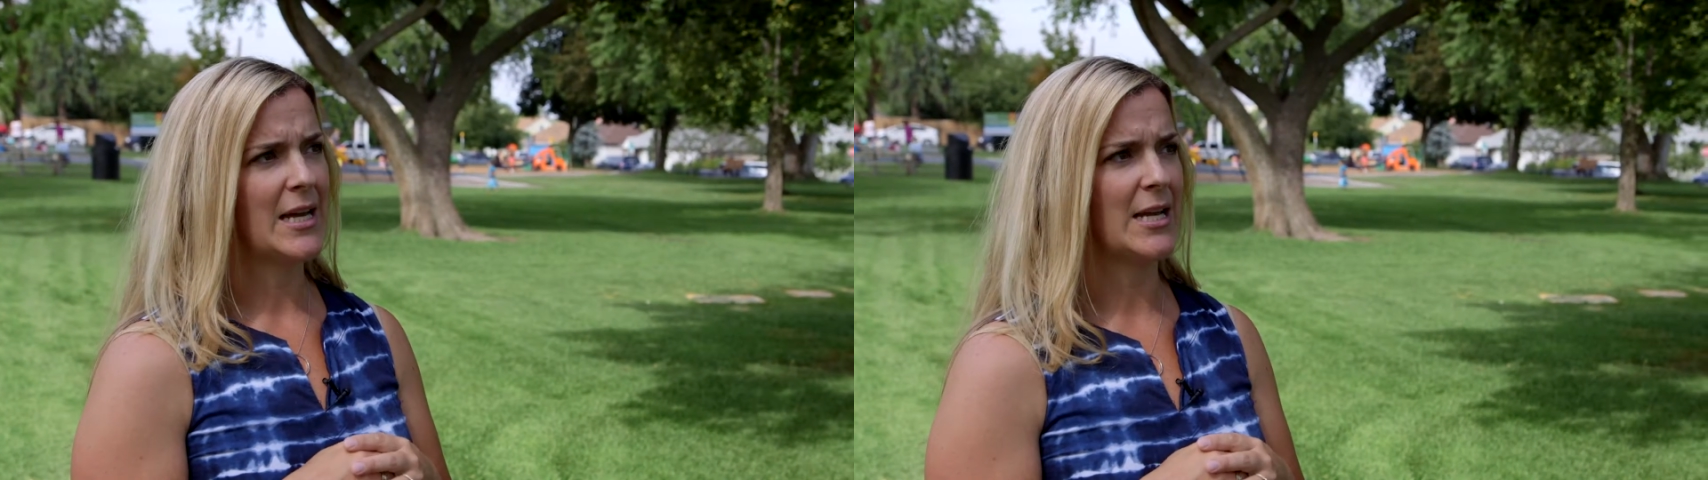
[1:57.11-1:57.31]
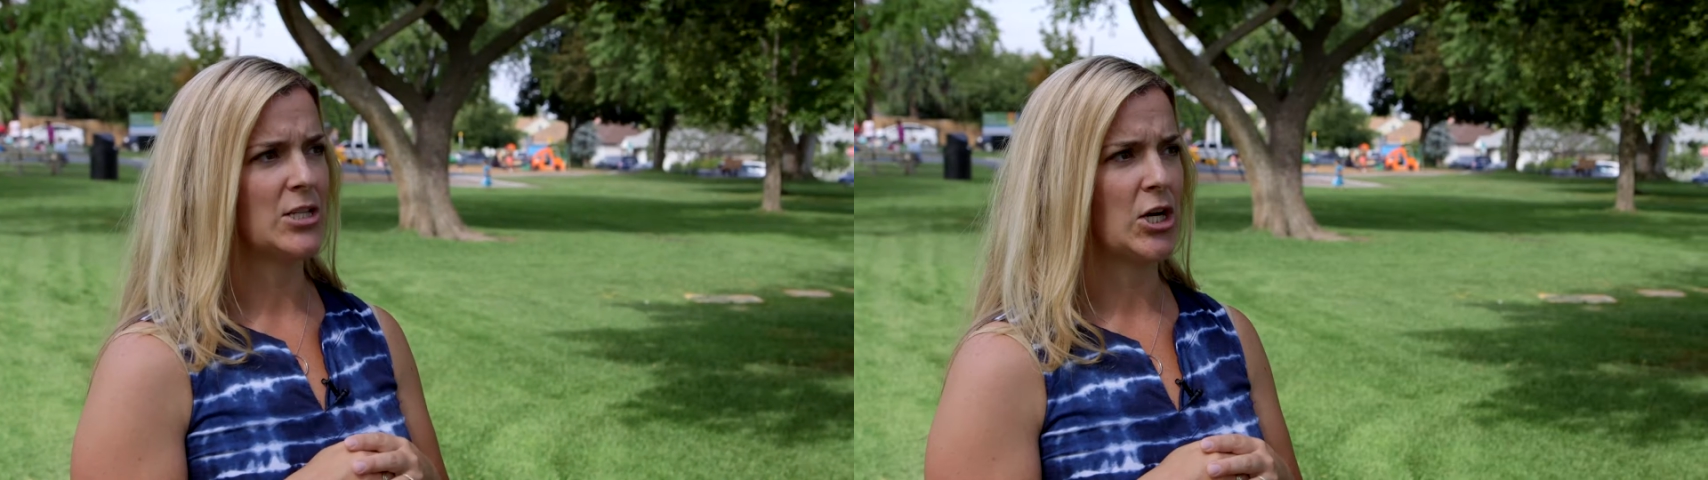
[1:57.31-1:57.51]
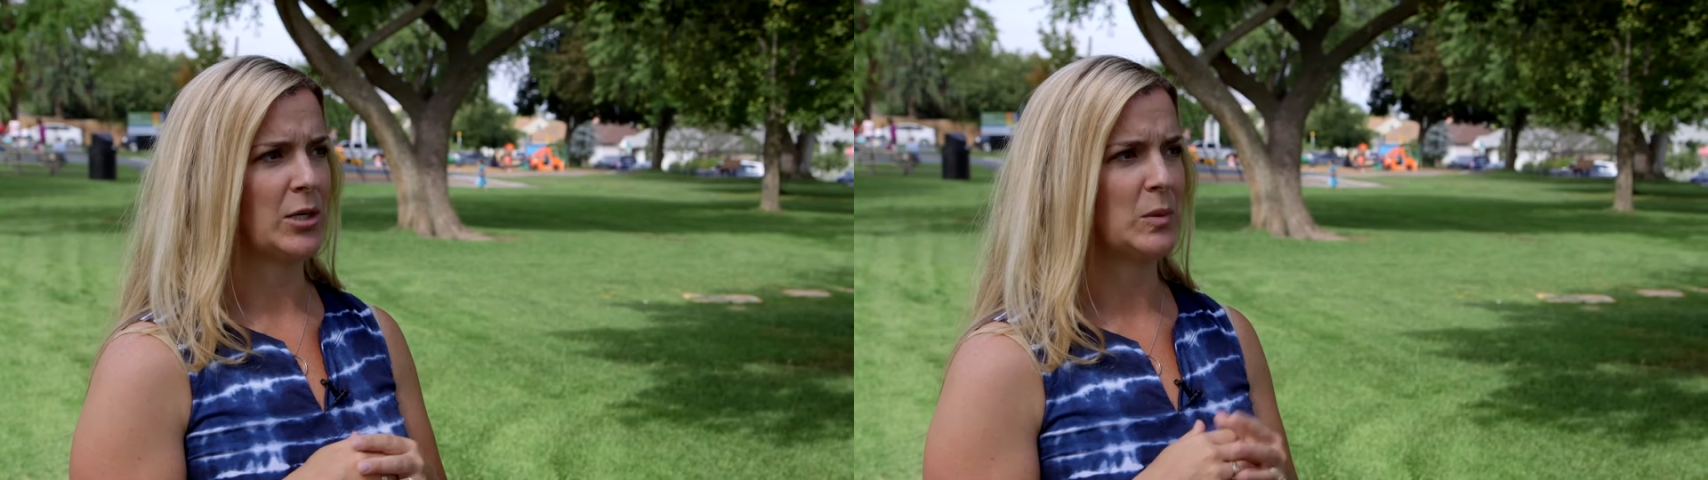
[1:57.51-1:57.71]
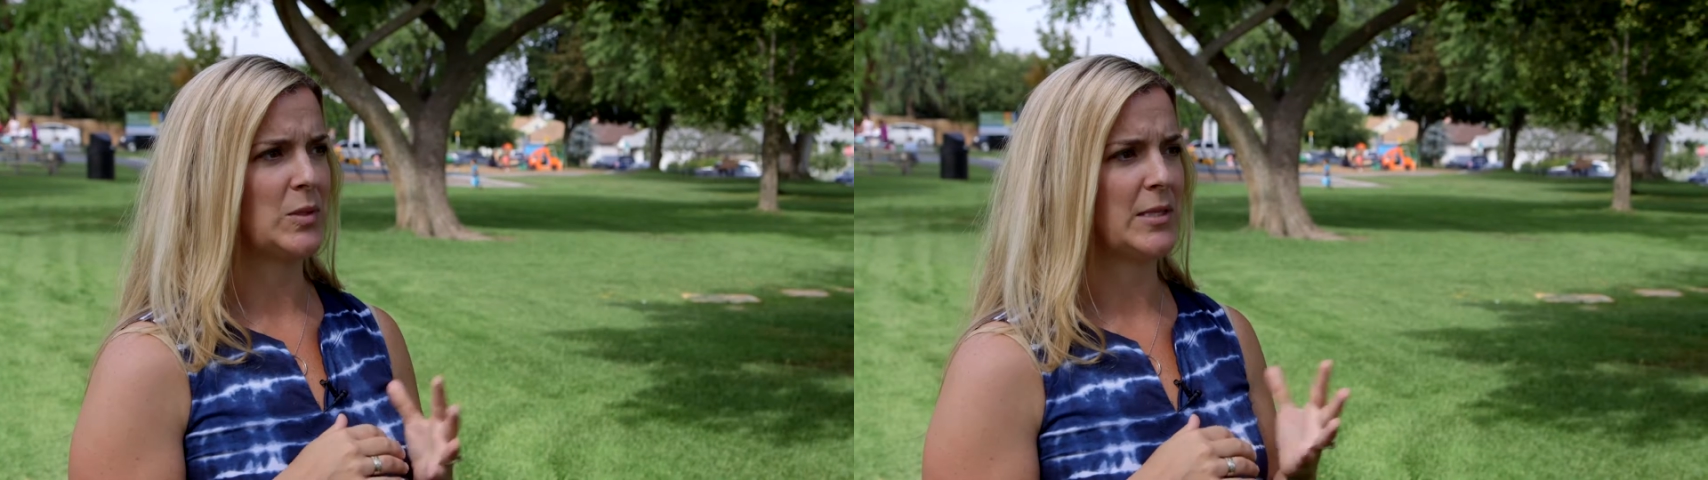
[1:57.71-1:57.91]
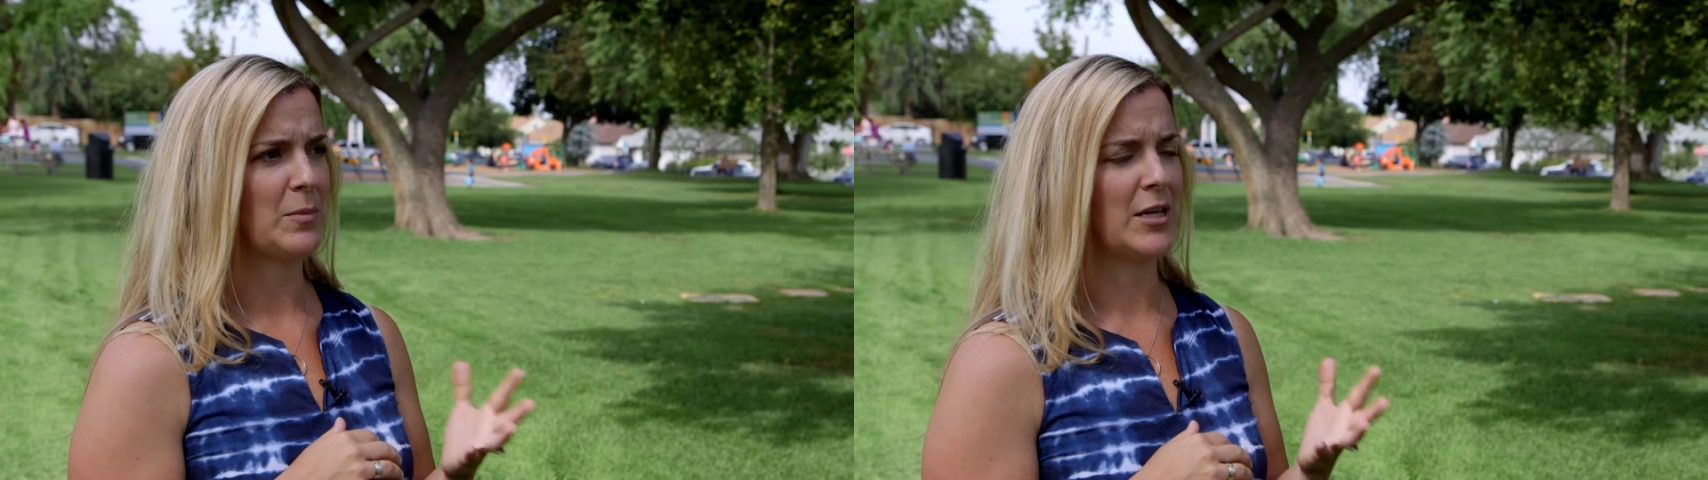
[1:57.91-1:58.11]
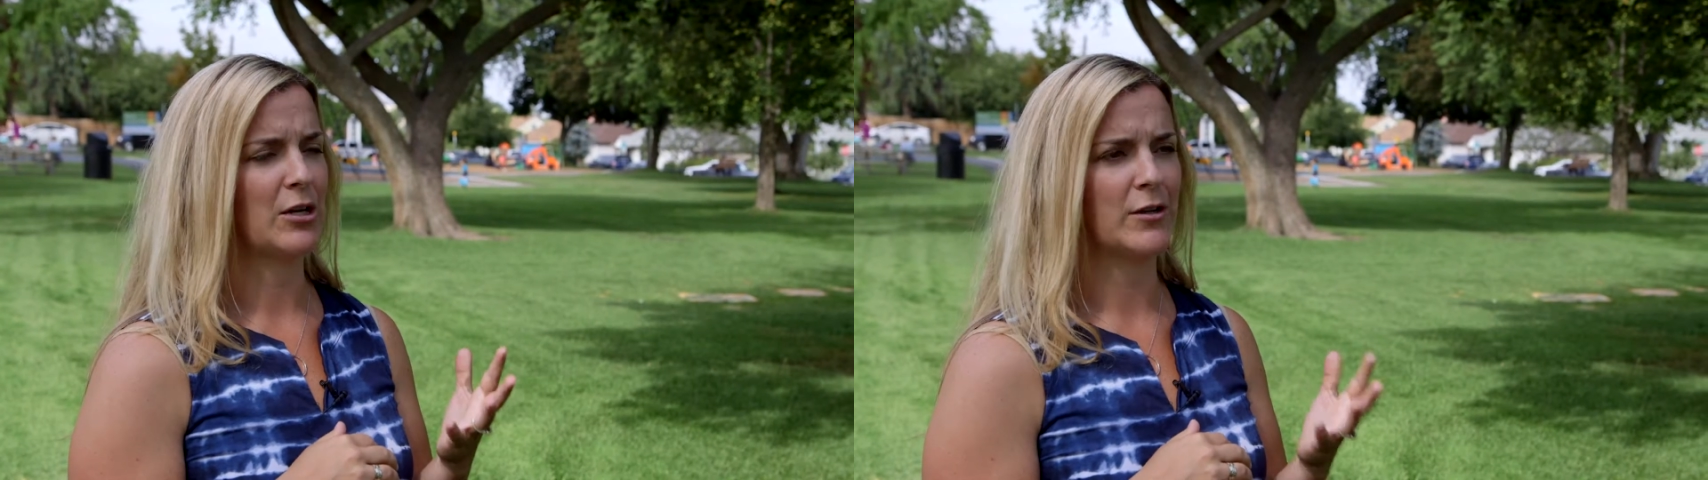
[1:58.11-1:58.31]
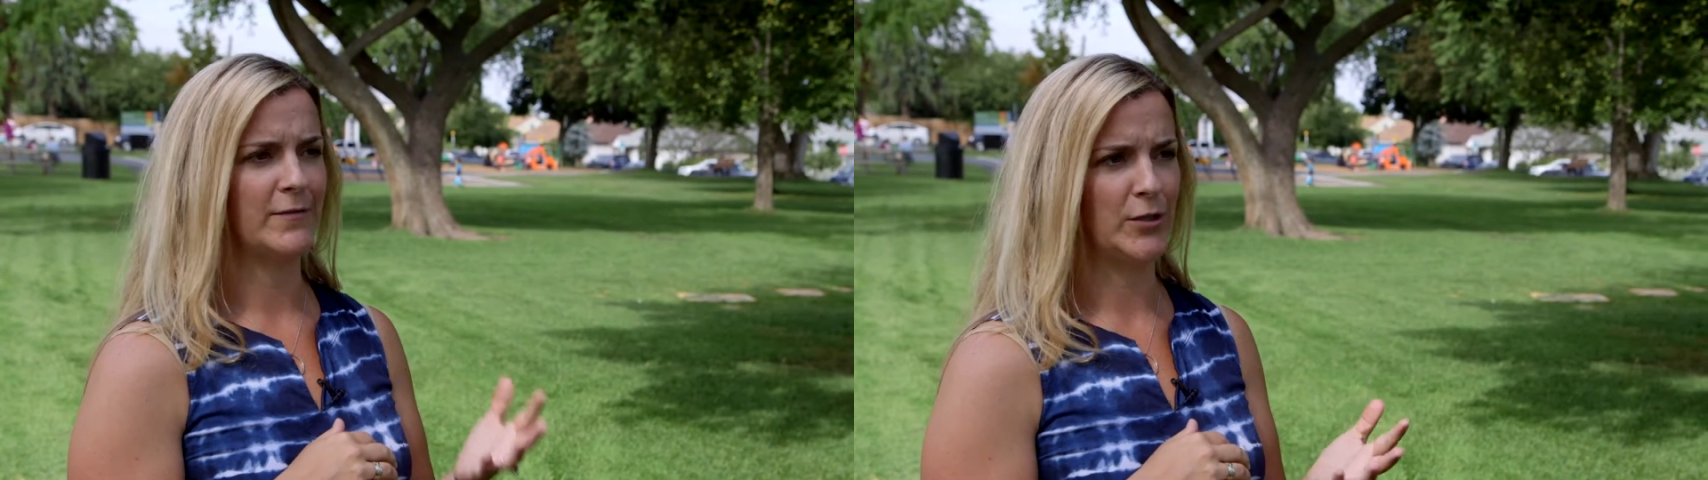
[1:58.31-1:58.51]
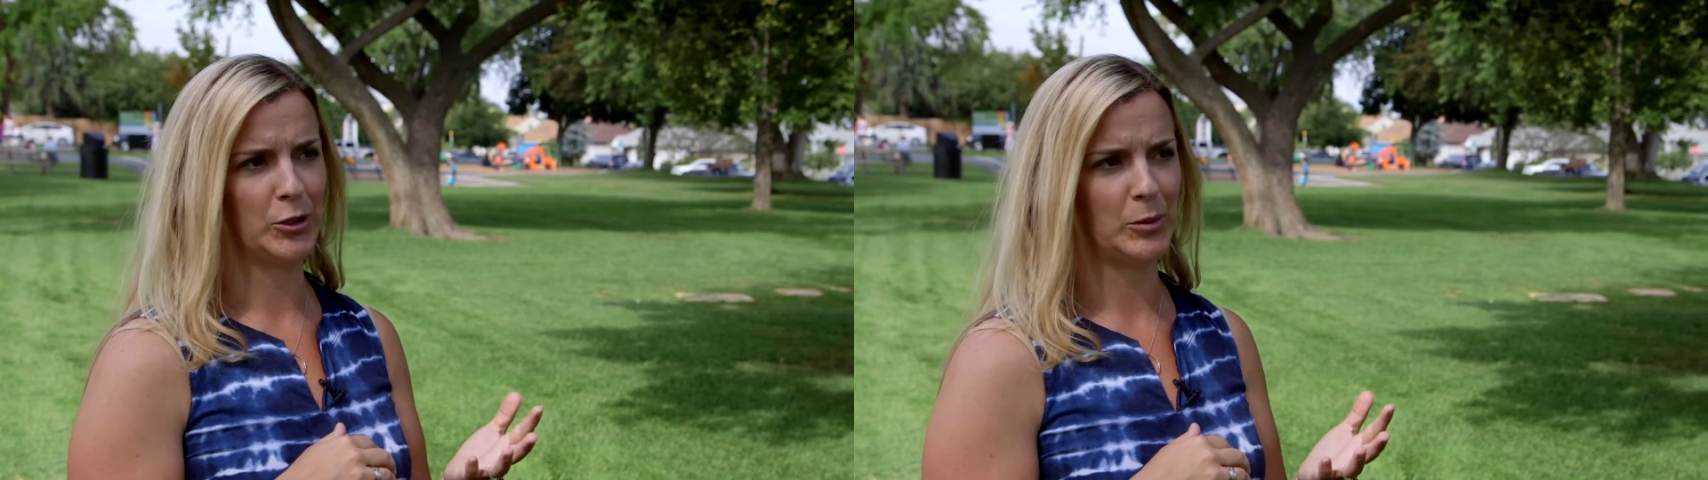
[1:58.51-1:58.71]
and talk about something
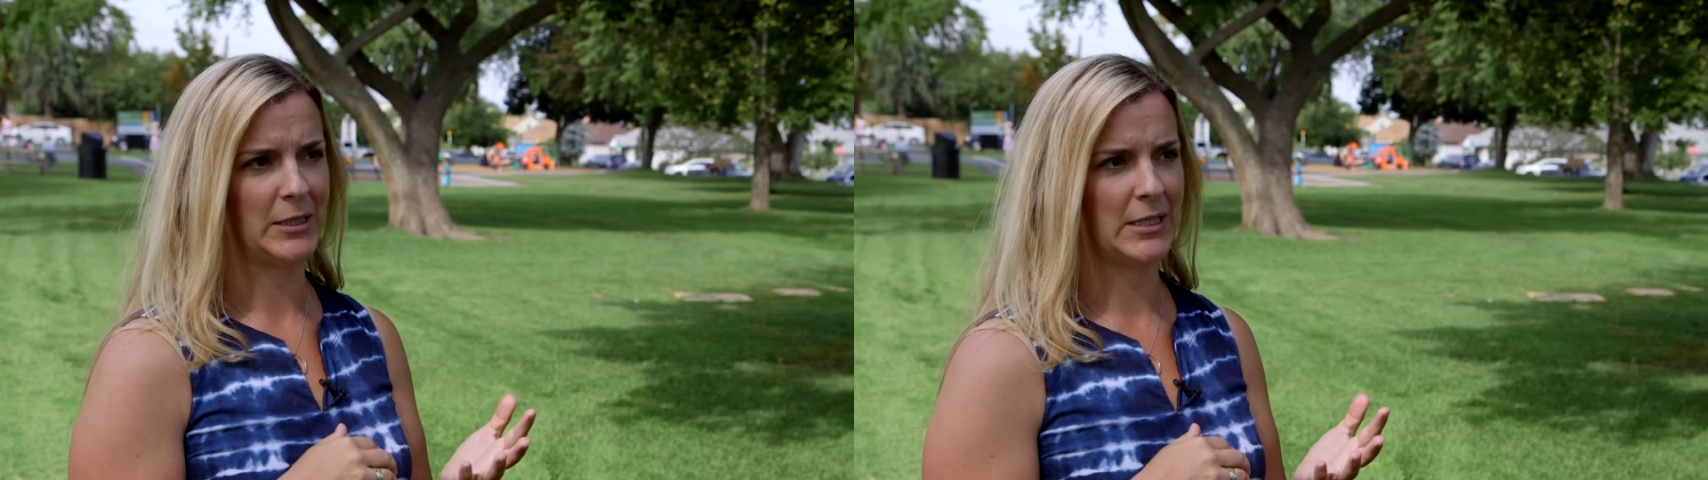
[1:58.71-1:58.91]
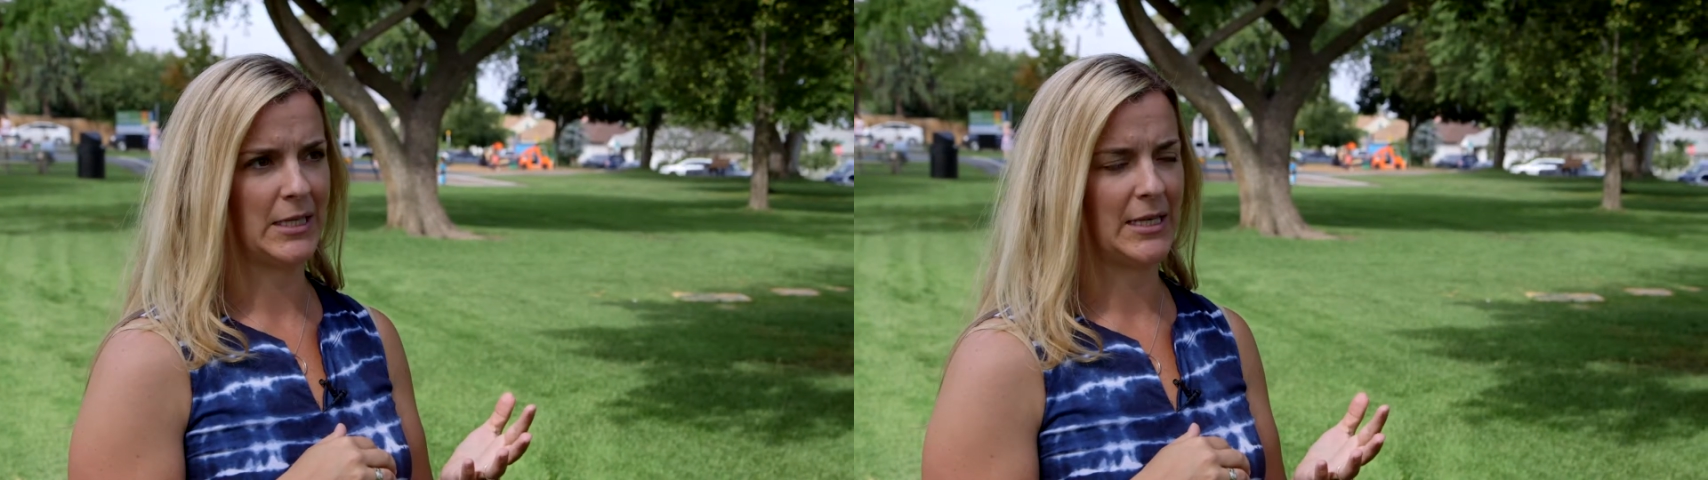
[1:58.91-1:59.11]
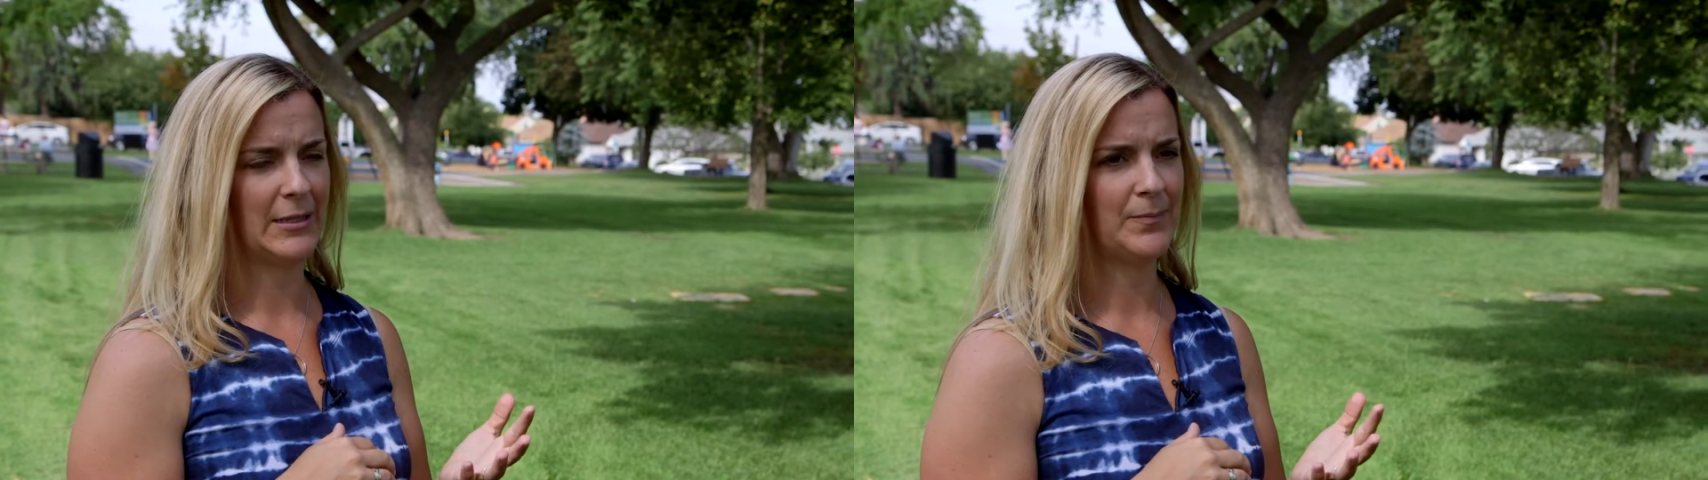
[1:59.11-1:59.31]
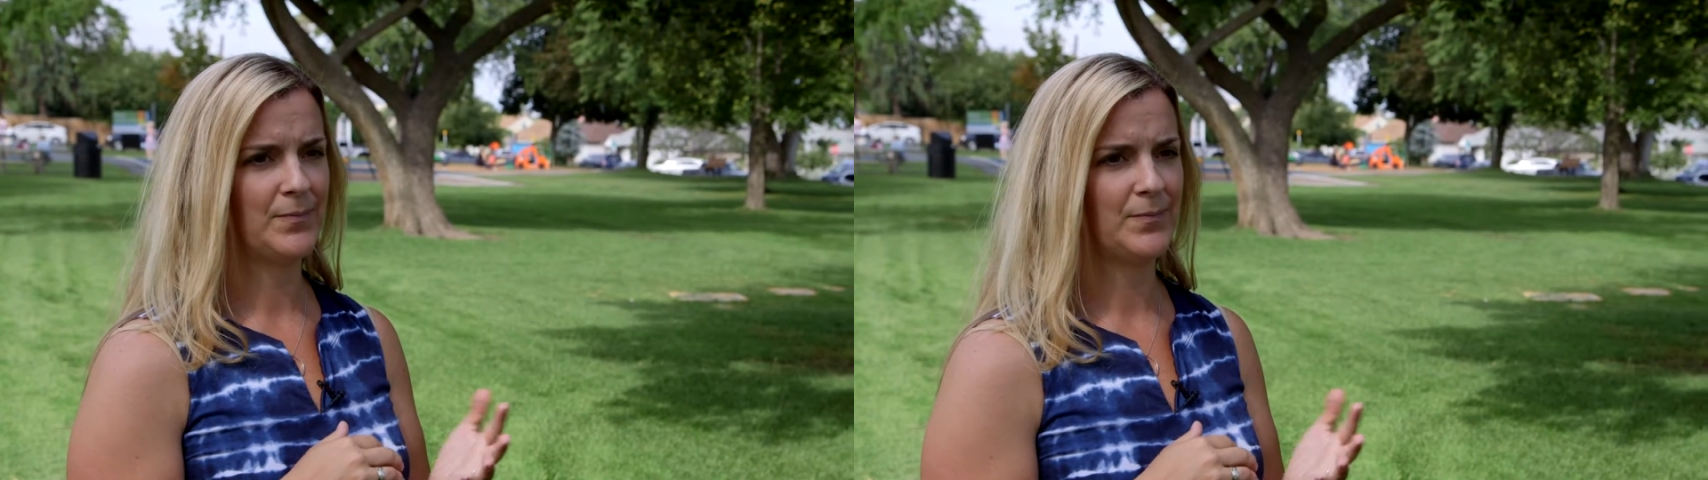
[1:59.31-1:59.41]
called vulnerability.